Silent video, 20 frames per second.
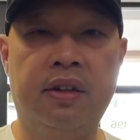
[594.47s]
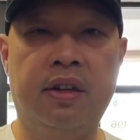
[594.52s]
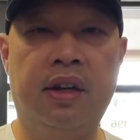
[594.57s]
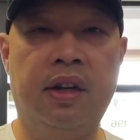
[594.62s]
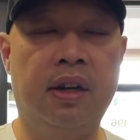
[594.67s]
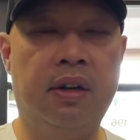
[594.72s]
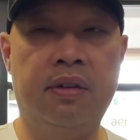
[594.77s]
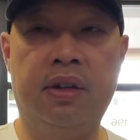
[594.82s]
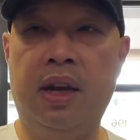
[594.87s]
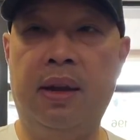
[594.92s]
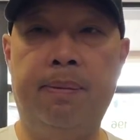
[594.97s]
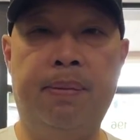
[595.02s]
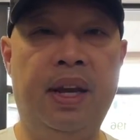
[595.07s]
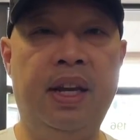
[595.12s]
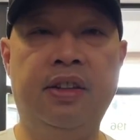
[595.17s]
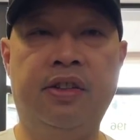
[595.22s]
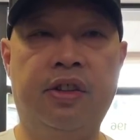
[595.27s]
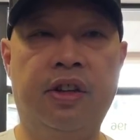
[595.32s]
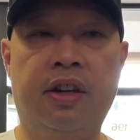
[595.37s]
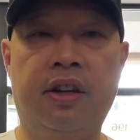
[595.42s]
You know, they
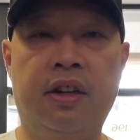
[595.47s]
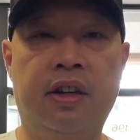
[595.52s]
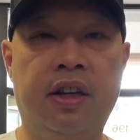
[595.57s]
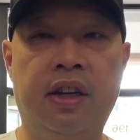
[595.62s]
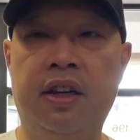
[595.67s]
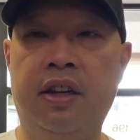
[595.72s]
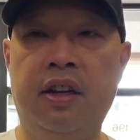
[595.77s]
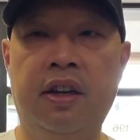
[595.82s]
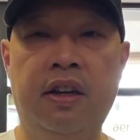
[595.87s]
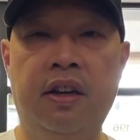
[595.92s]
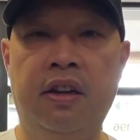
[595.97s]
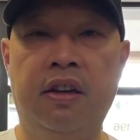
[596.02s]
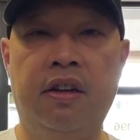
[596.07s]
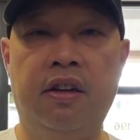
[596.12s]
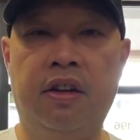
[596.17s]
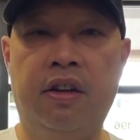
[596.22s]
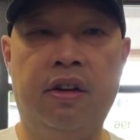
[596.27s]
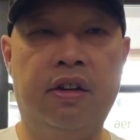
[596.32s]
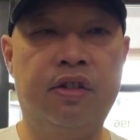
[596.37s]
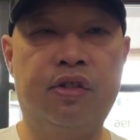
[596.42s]
basically
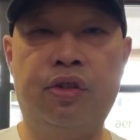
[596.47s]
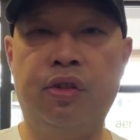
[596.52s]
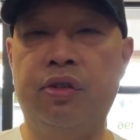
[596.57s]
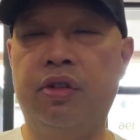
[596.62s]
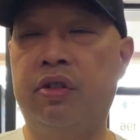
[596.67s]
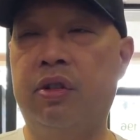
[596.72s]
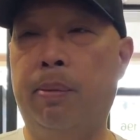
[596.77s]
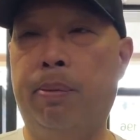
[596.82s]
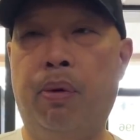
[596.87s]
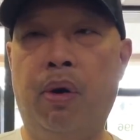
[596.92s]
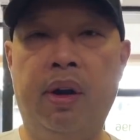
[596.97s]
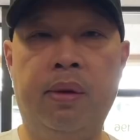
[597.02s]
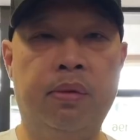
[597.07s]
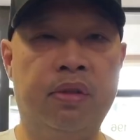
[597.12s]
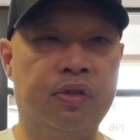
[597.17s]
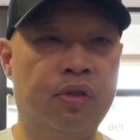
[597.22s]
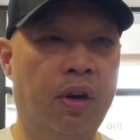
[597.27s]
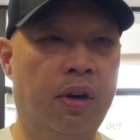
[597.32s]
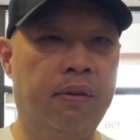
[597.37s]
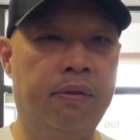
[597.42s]
You know, as soon as the point
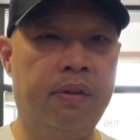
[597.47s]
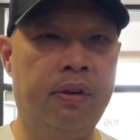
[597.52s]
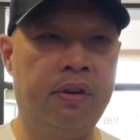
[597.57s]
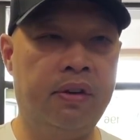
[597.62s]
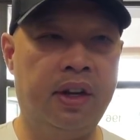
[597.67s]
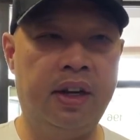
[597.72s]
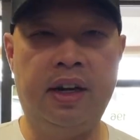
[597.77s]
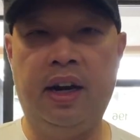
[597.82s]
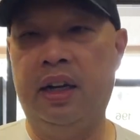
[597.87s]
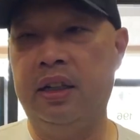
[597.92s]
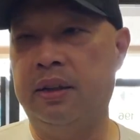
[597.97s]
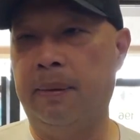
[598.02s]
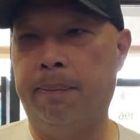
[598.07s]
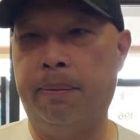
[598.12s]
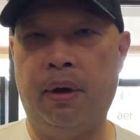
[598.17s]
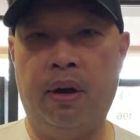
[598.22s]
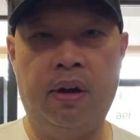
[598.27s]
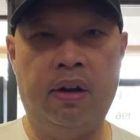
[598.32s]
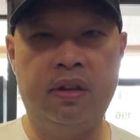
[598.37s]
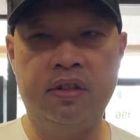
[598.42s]
was over, they got the
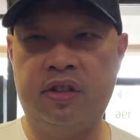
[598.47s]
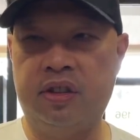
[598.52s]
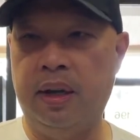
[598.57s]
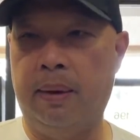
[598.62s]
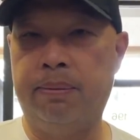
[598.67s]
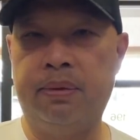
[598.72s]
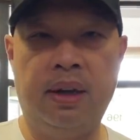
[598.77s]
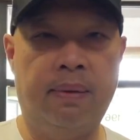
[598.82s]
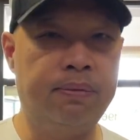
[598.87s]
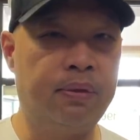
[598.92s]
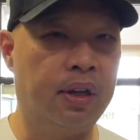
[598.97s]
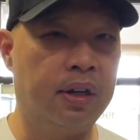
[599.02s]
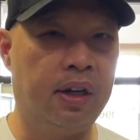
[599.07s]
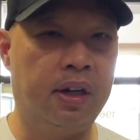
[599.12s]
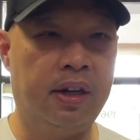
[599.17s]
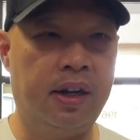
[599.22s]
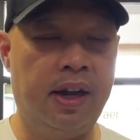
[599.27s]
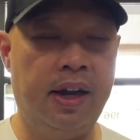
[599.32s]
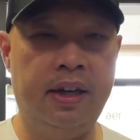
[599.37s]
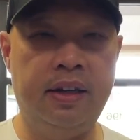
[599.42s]
ball, stepped up to the
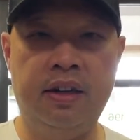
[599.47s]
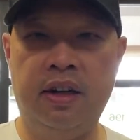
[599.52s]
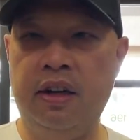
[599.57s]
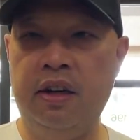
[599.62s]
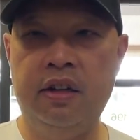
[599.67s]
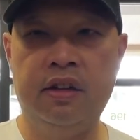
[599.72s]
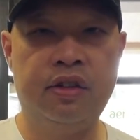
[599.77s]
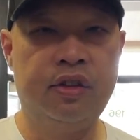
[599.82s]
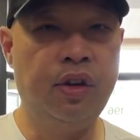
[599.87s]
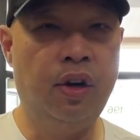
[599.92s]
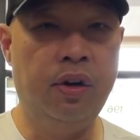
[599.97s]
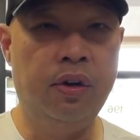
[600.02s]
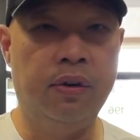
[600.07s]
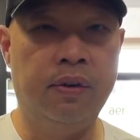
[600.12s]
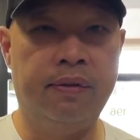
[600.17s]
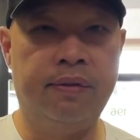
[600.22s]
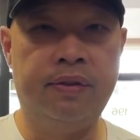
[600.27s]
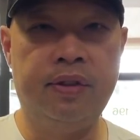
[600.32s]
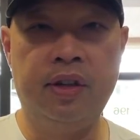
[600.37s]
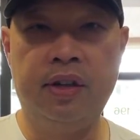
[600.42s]
line,
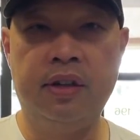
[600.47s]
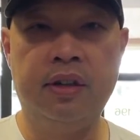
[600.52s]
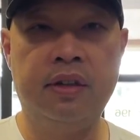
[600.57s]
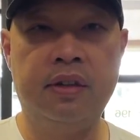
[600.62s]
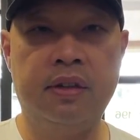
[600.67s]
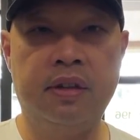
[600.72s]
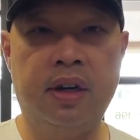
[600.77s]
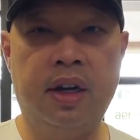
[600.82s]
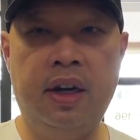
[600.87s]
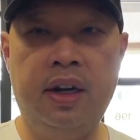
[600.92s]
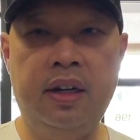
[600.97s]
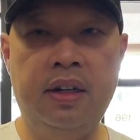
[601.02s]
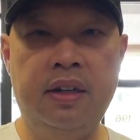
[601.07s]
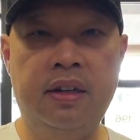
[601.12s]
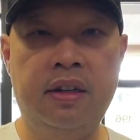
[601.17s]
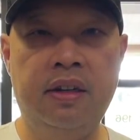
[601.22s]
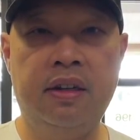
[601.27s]
served, right?